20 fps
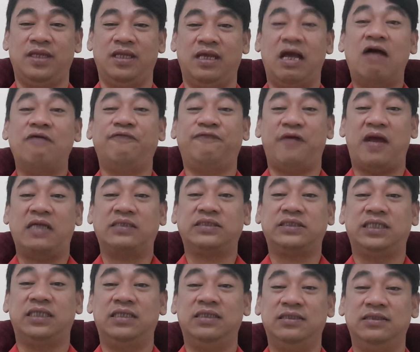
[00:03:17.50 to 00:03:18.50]

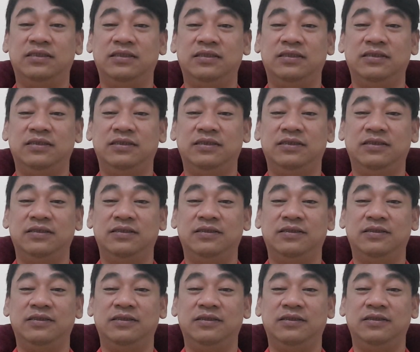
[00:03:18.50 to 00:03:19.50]
affect
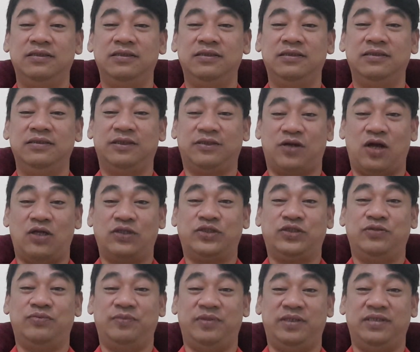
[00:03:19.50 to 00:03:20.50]
the
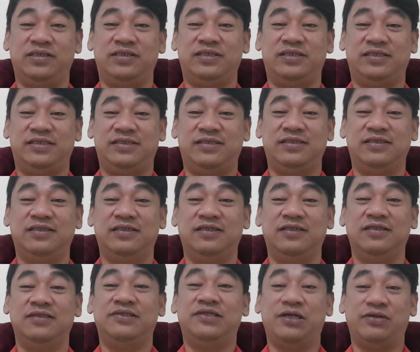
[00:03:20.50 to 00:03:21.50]
customers
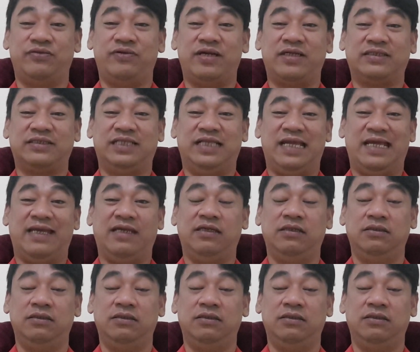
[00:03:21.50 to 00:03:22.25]
directly.